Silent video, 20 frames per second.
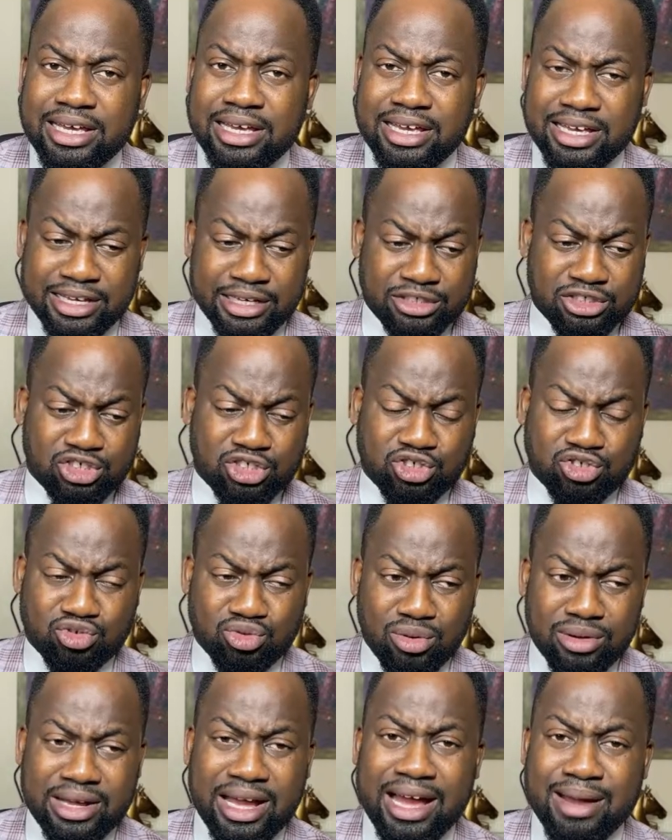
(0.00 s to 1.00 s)
a
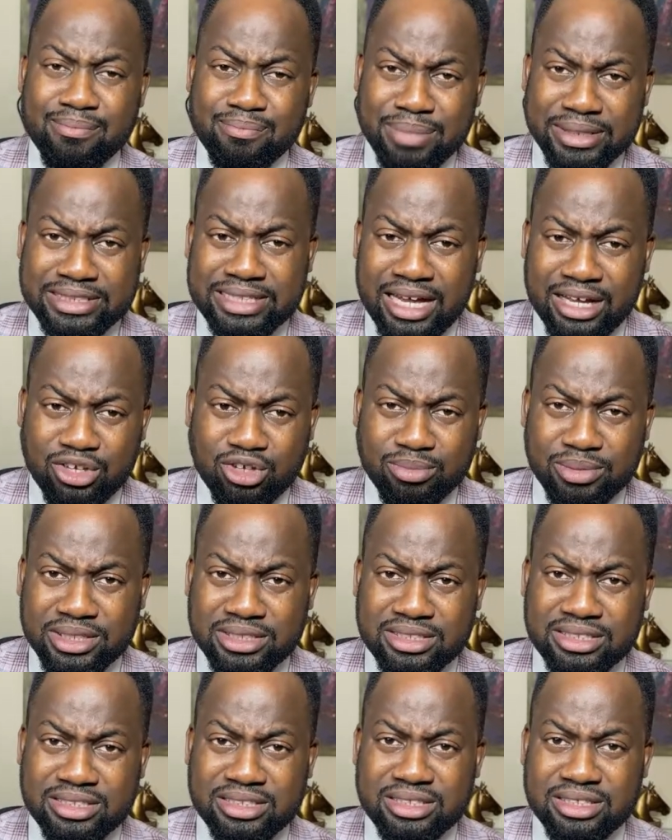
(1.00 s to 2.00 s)
stronger and better
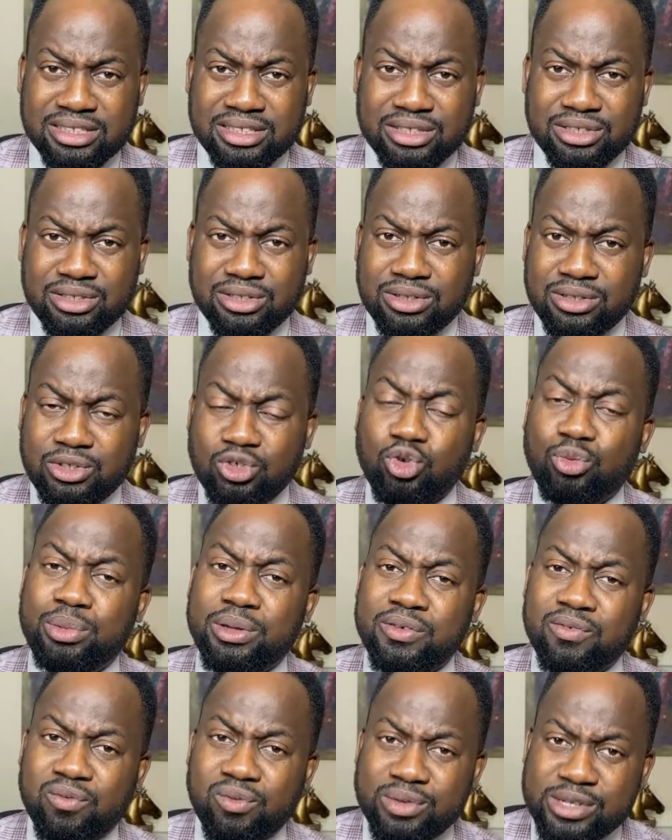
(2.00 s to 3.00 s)
argument, you'll be
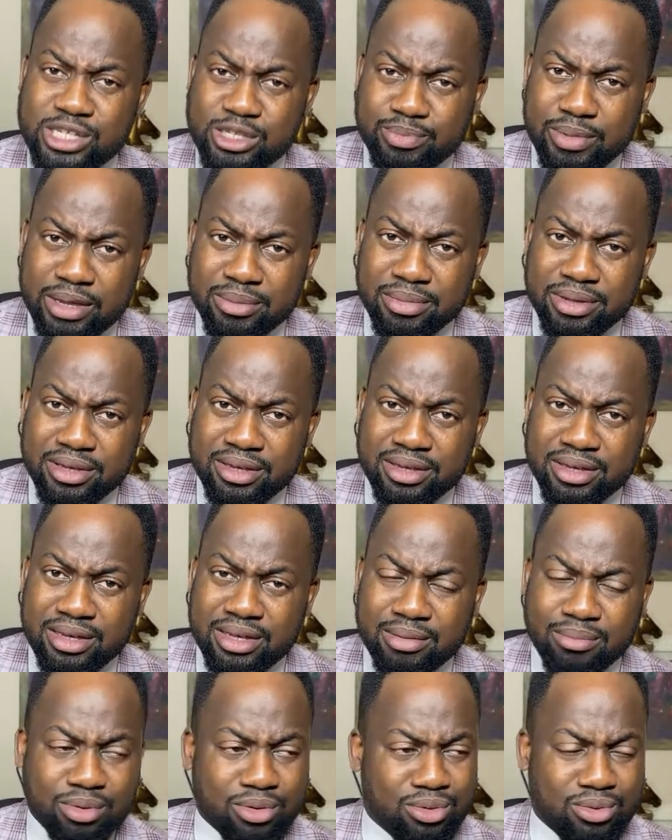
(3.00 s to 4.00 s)
influenced by me.
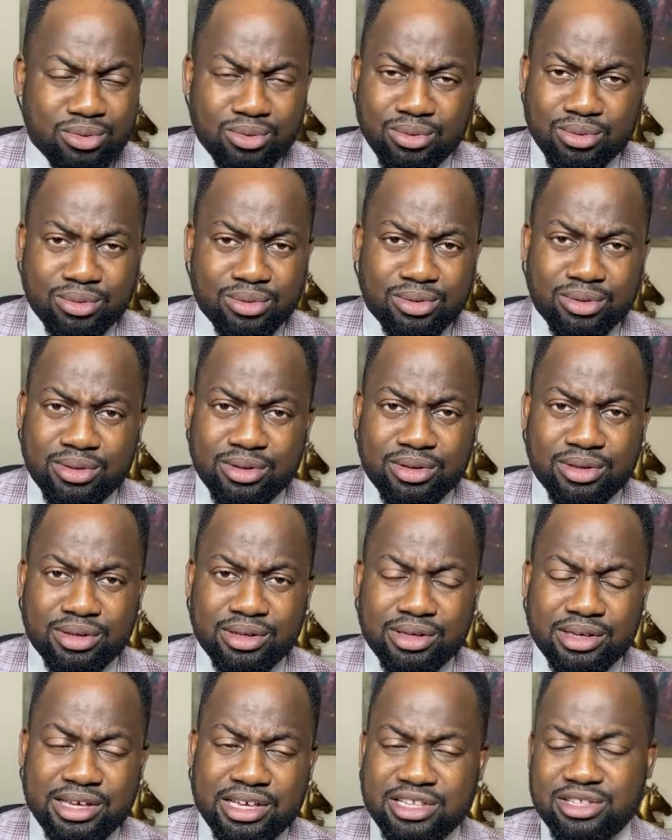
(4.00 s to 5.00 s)
But no,
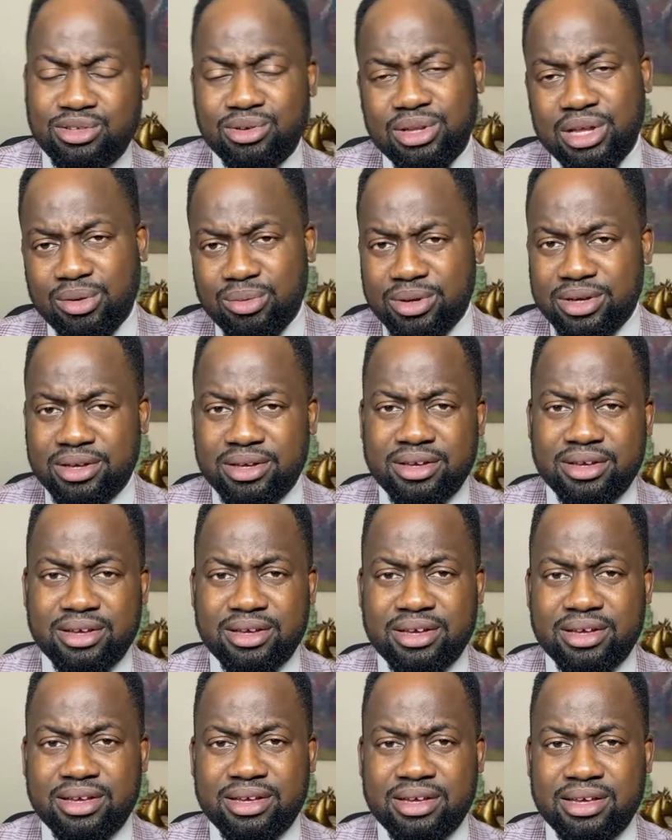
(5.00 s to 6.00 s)
it's the other way.
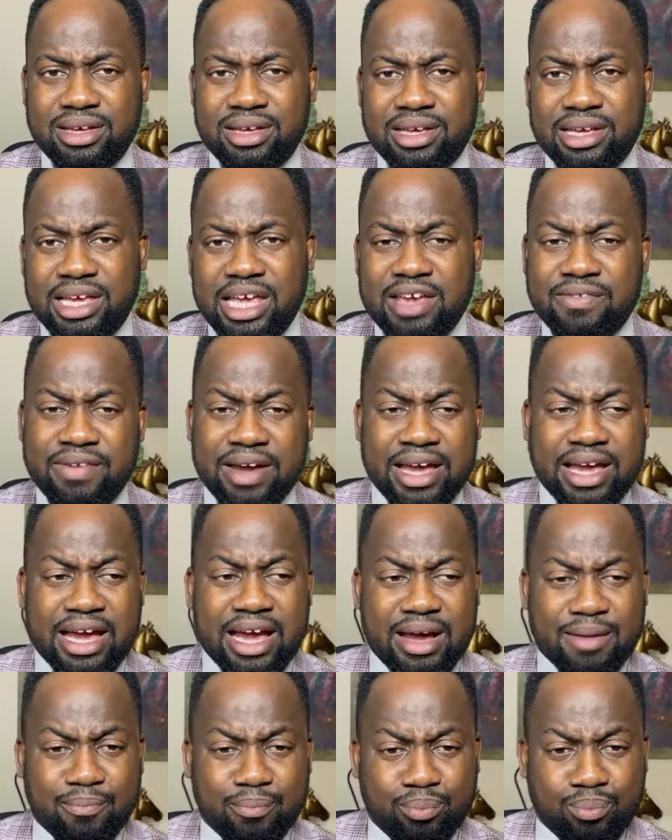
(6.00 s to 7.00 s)
If I
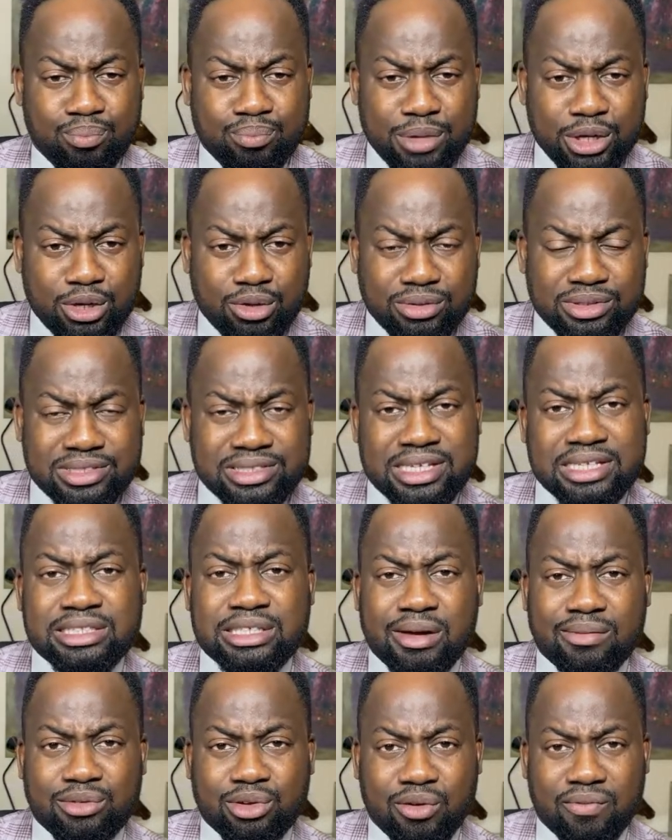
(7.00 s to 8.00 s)
make you the center
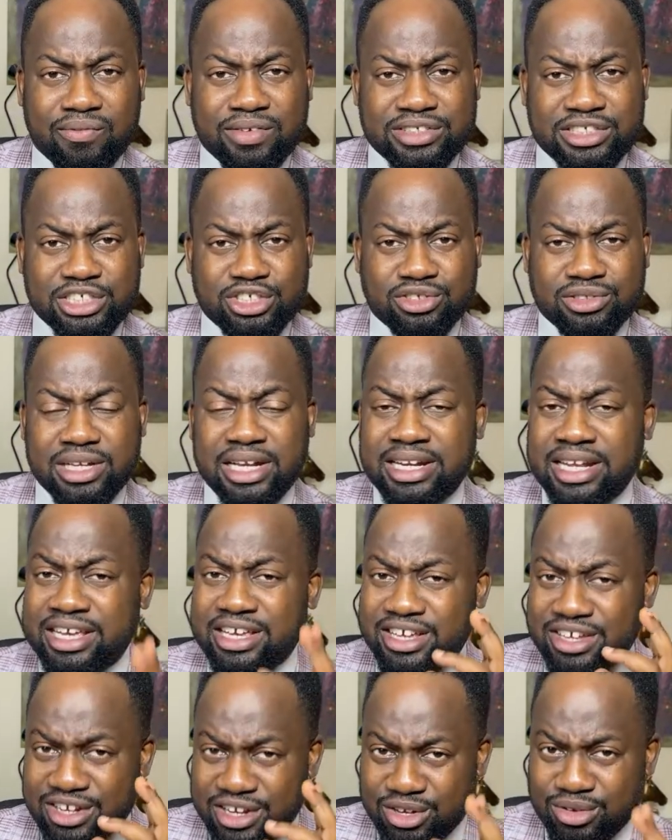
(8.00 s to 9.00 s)
of the conversation and I
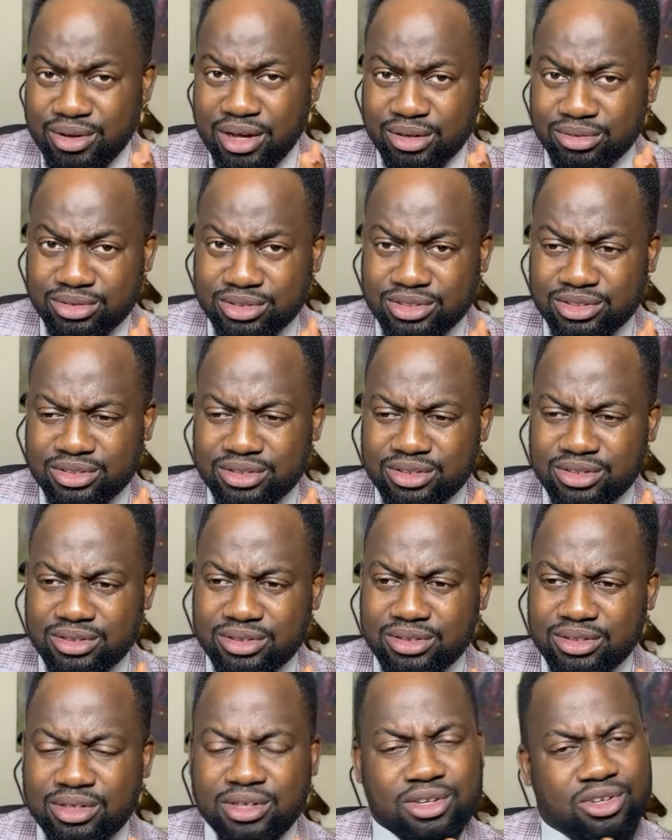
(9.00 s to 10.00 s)
hear you out,
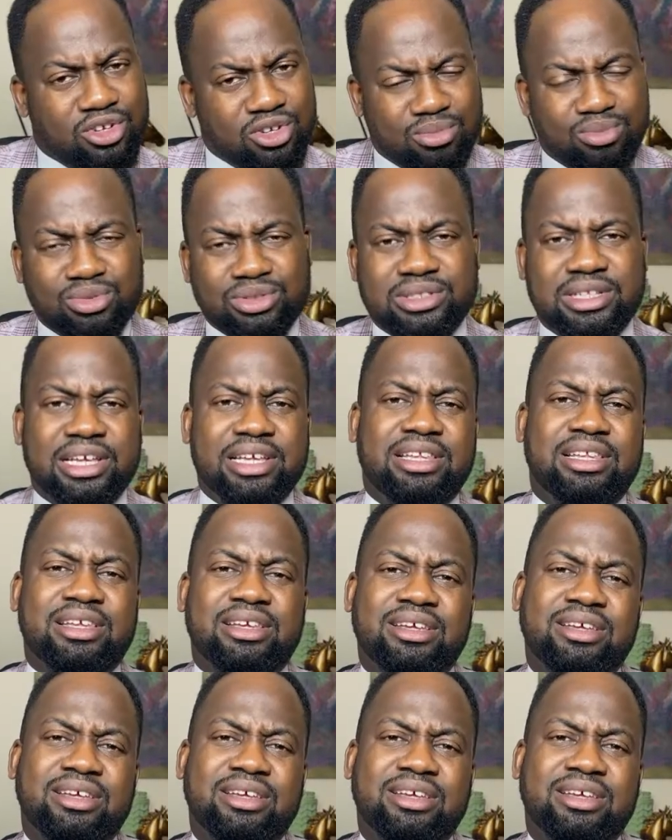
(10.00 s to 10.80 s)
you most likely,